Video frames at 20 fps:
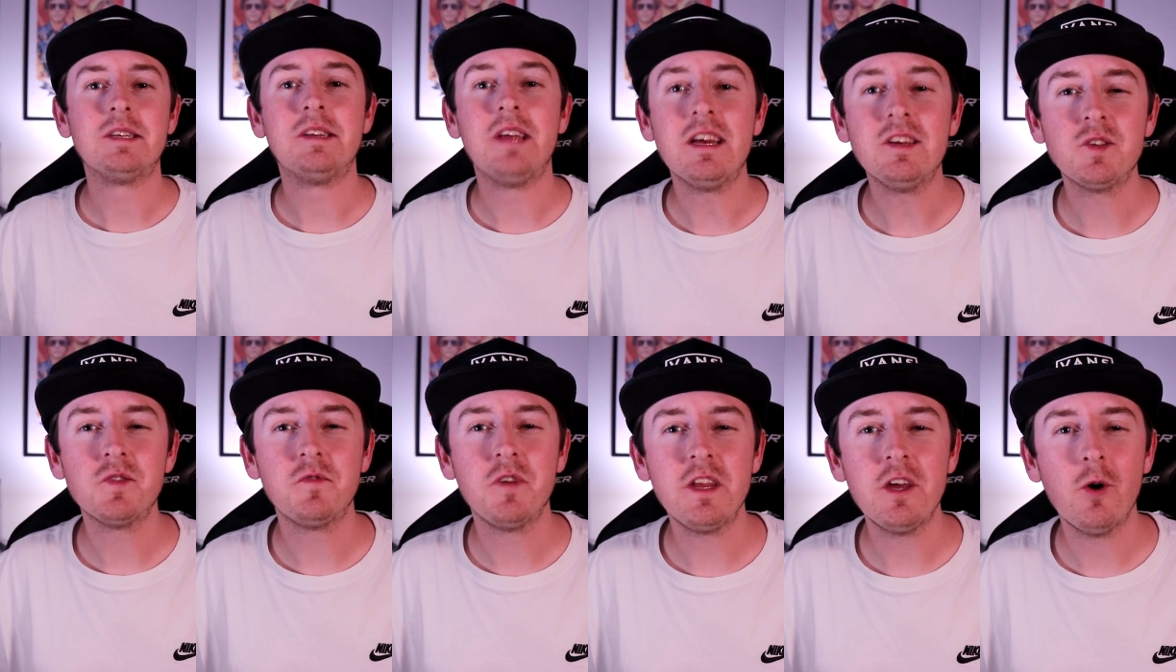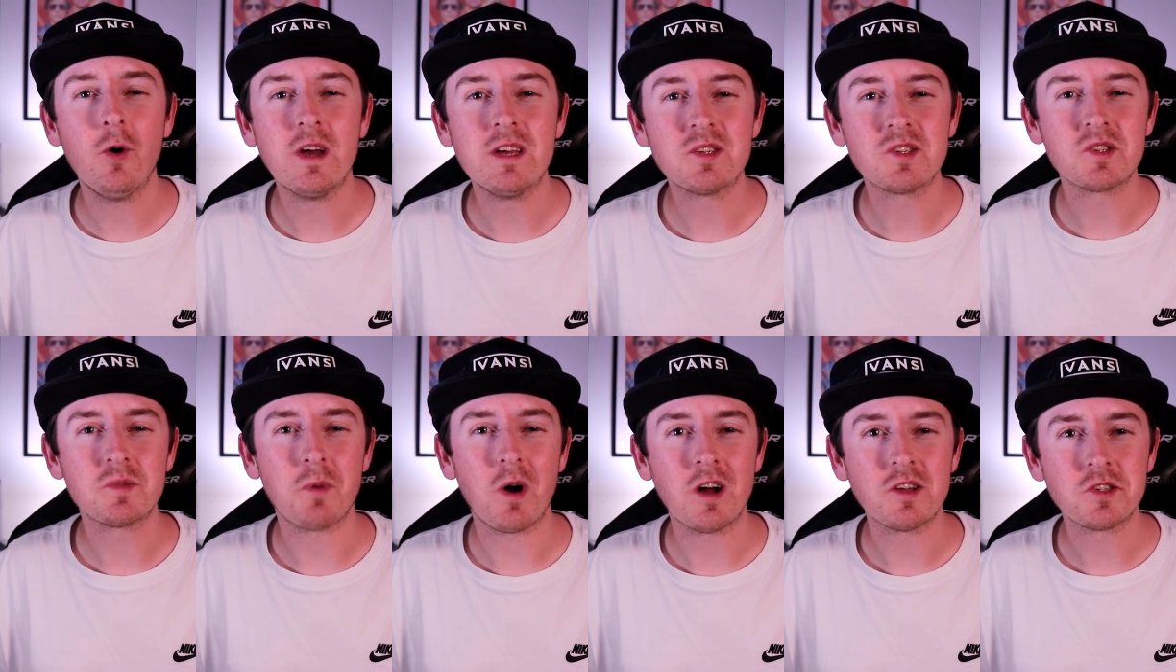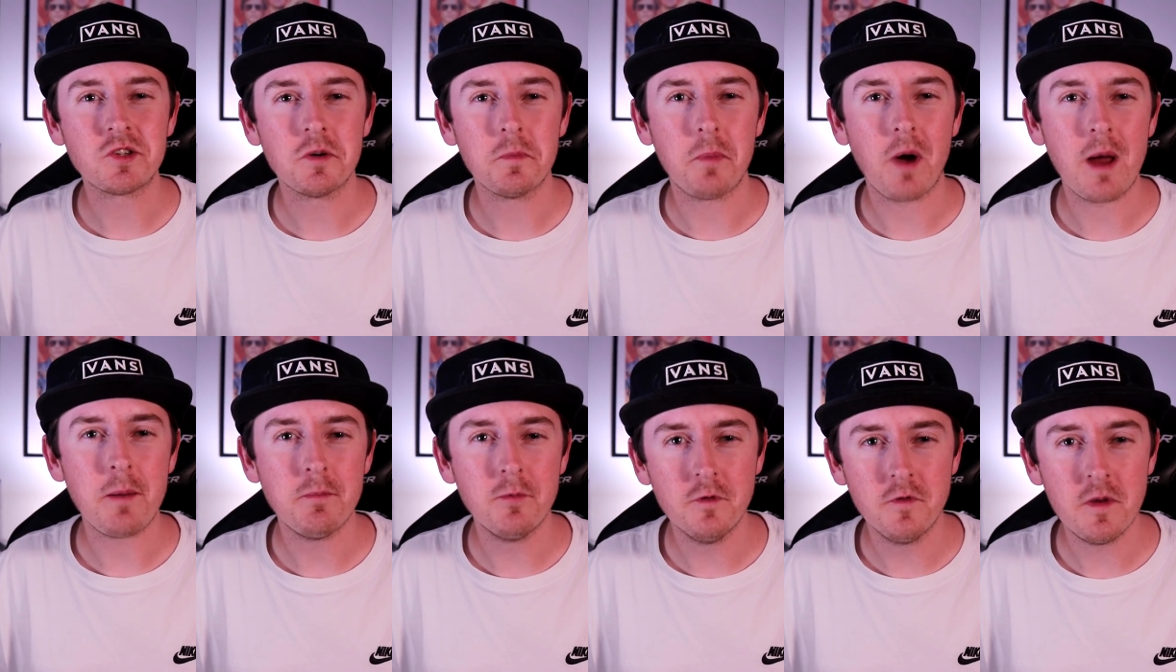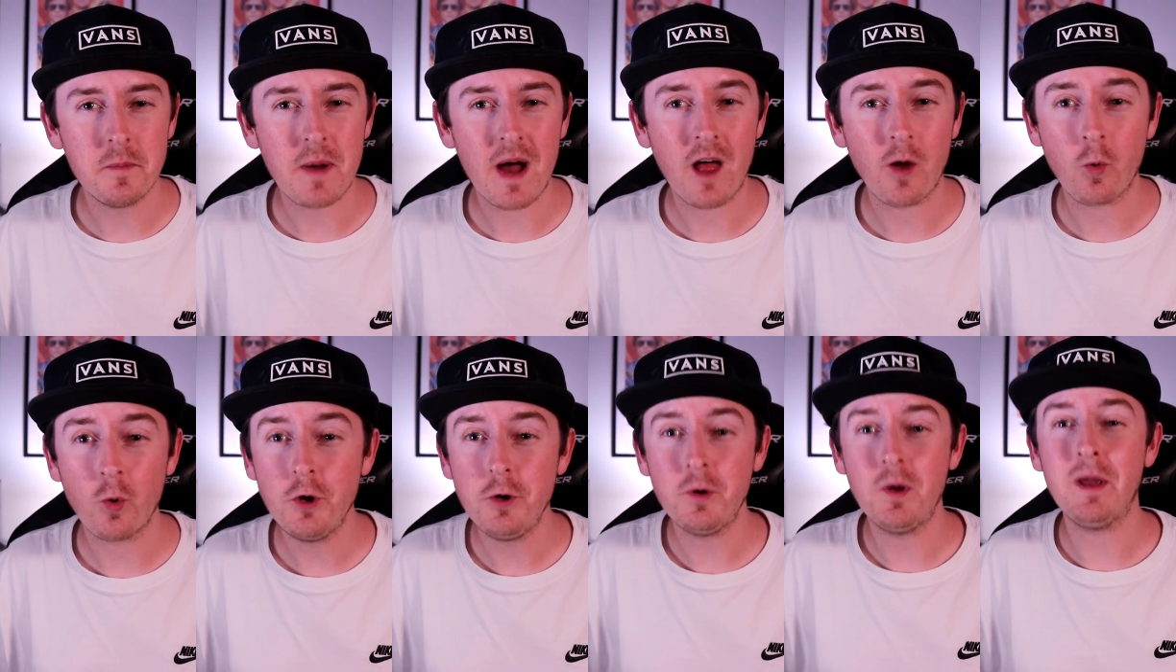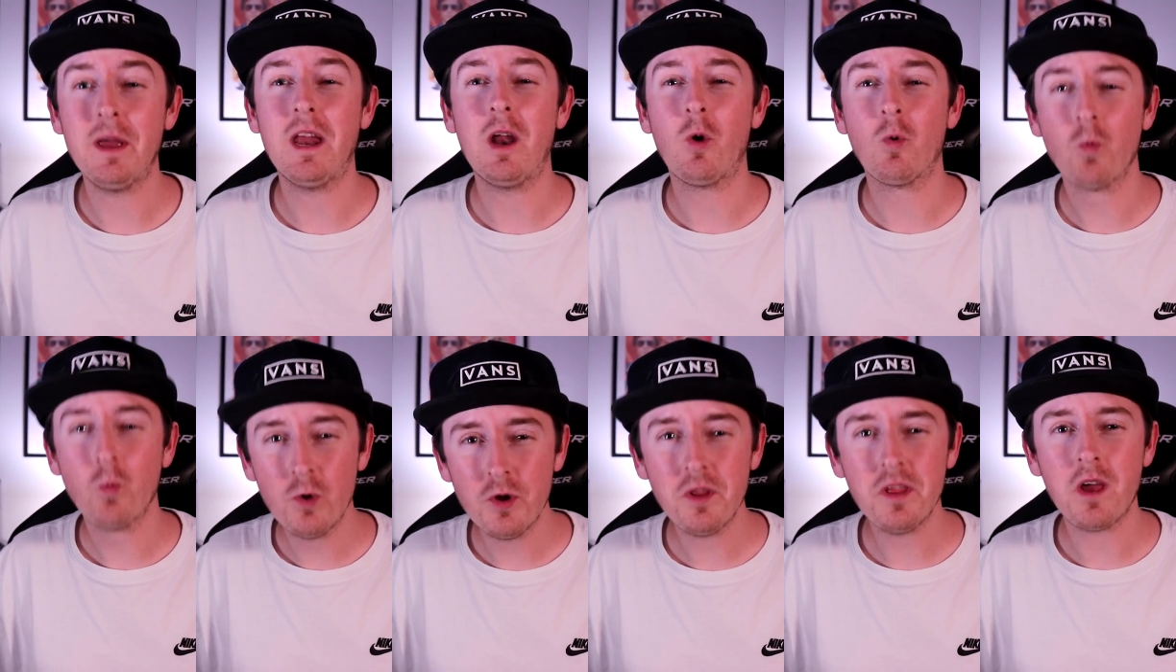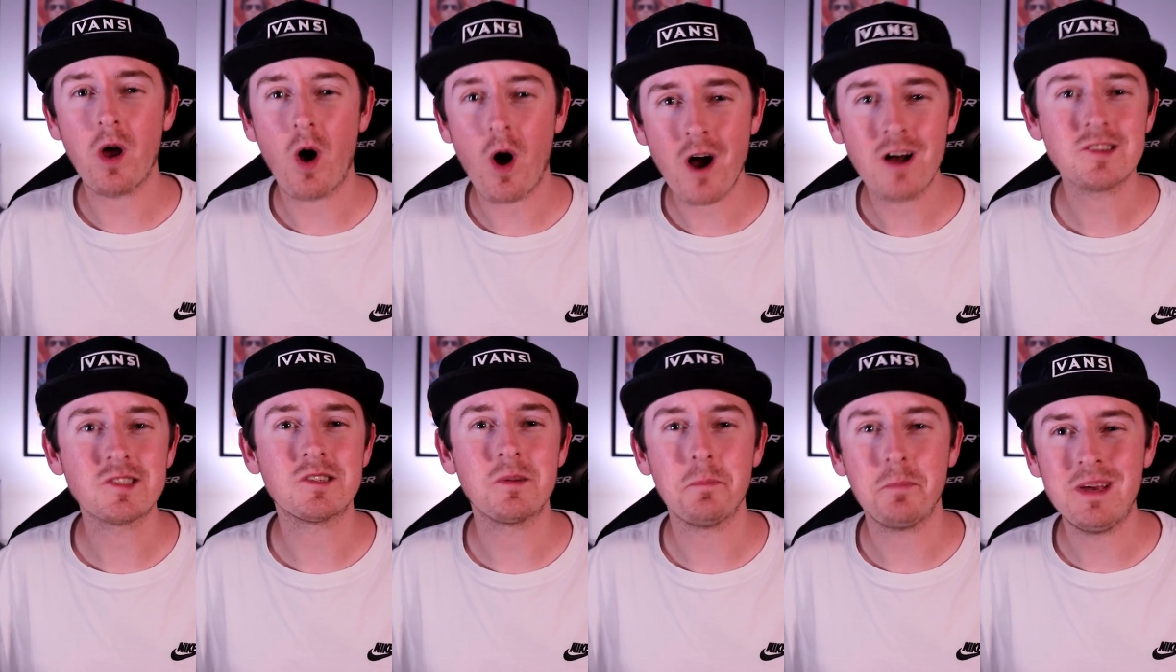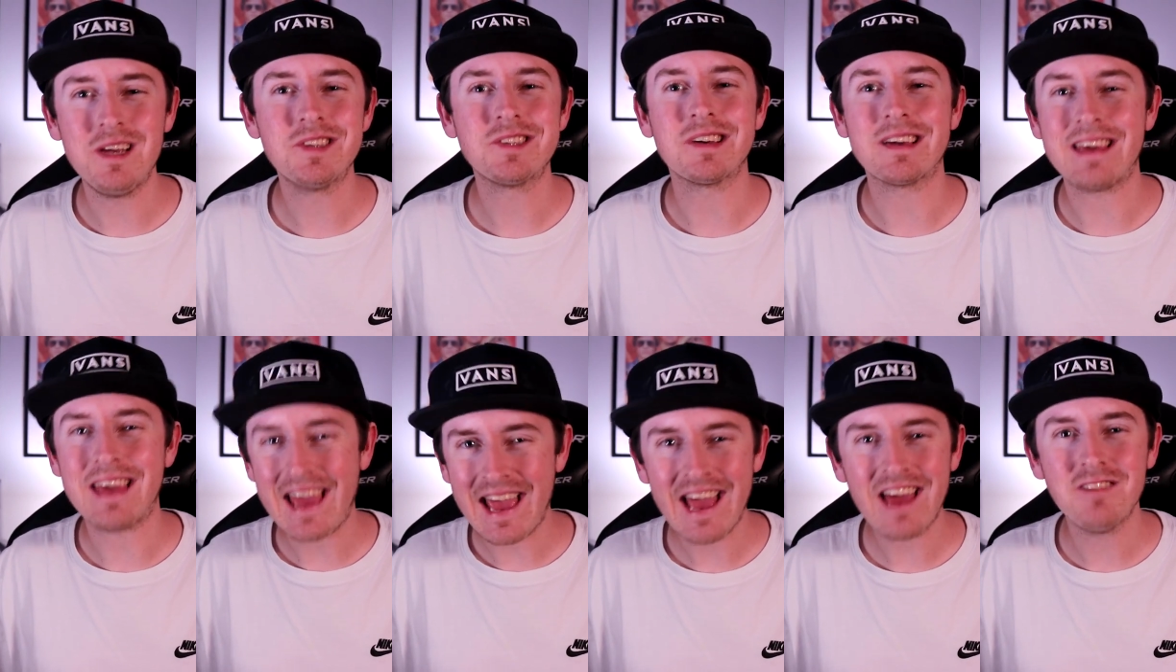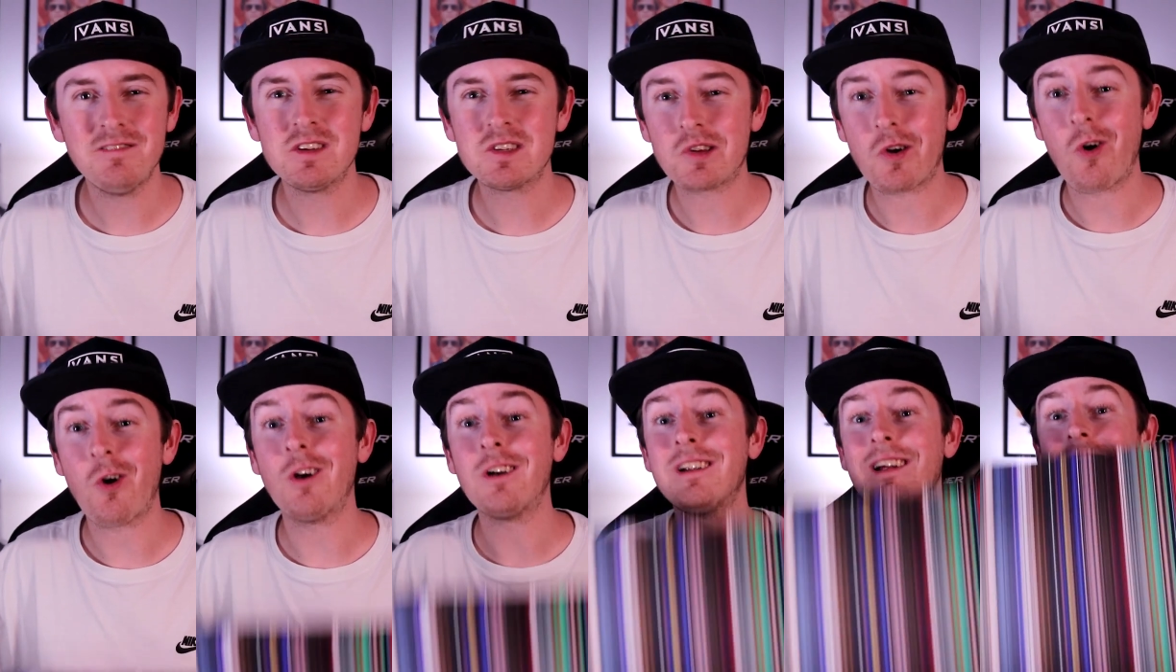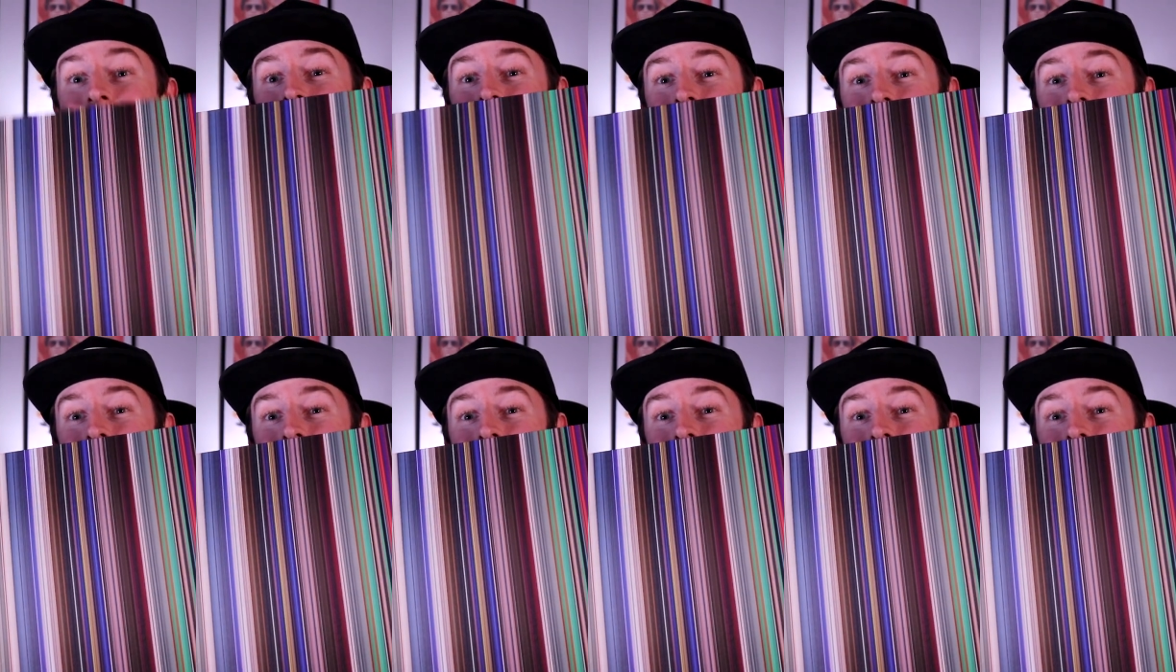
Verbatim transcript: Today's video is sponsored by Movie Palette, where you can get a really awesome piece of canvas art